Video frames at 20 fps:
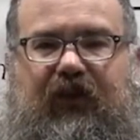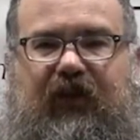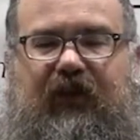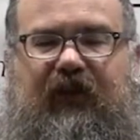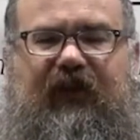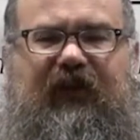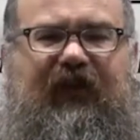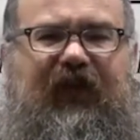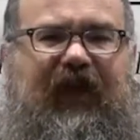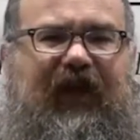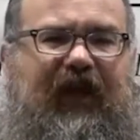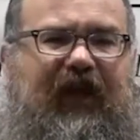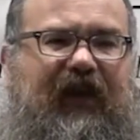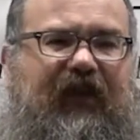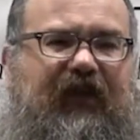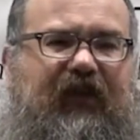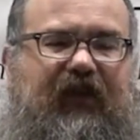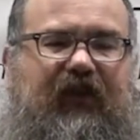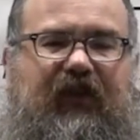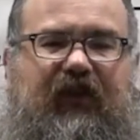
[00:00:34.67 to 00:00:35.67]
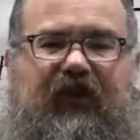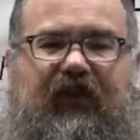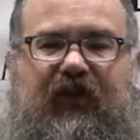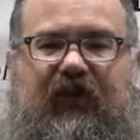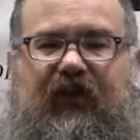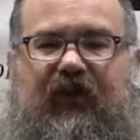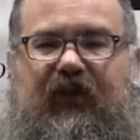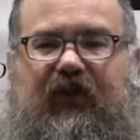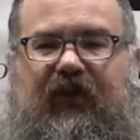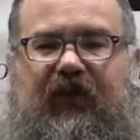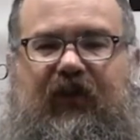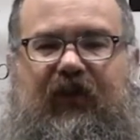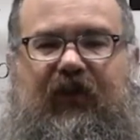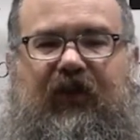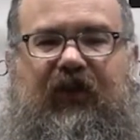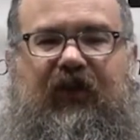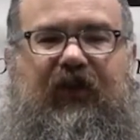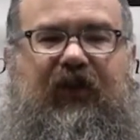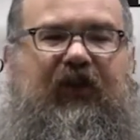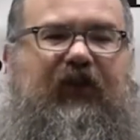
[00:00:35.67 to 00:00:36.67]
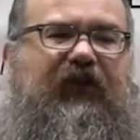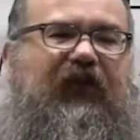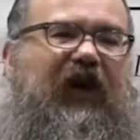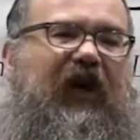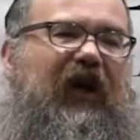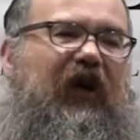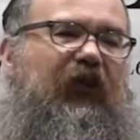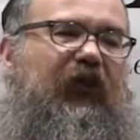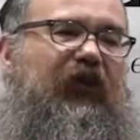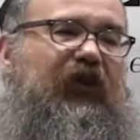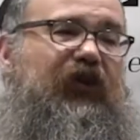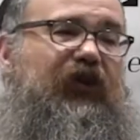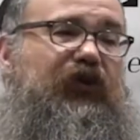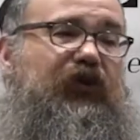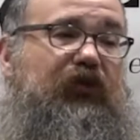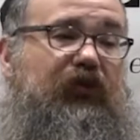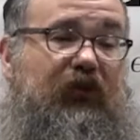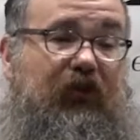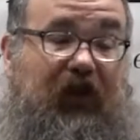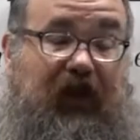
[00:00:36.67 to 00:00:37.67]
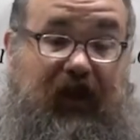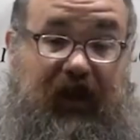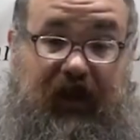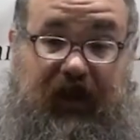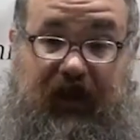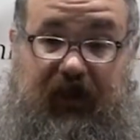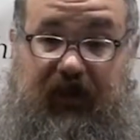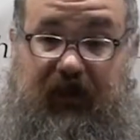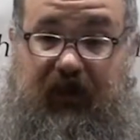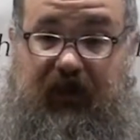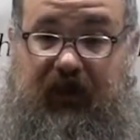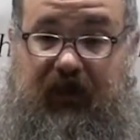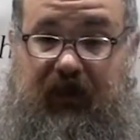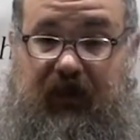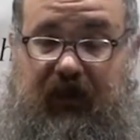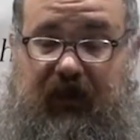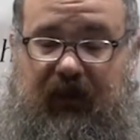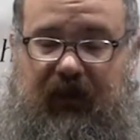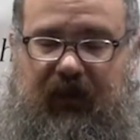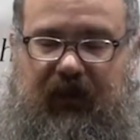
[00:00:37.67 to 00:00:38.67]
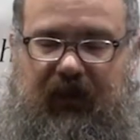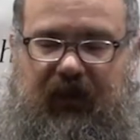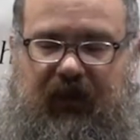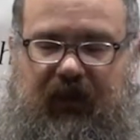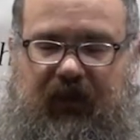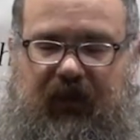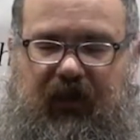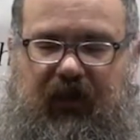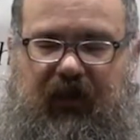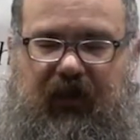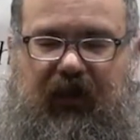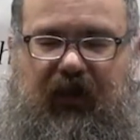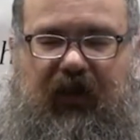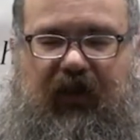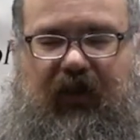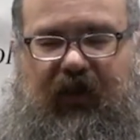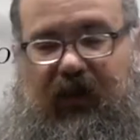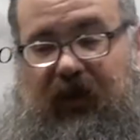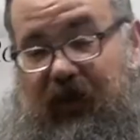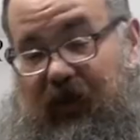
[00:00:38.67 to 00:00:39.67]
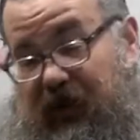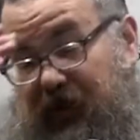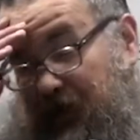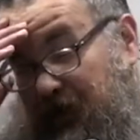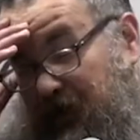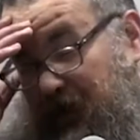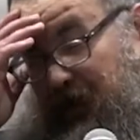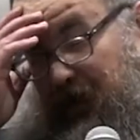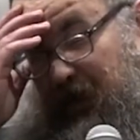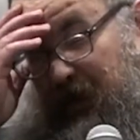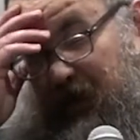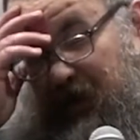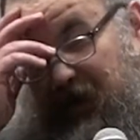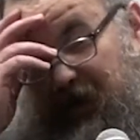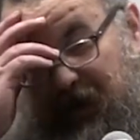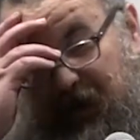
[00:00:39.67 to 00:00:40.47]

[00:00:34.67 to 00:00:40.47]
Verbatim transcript: In fact, if I were to try, yeah, yeah,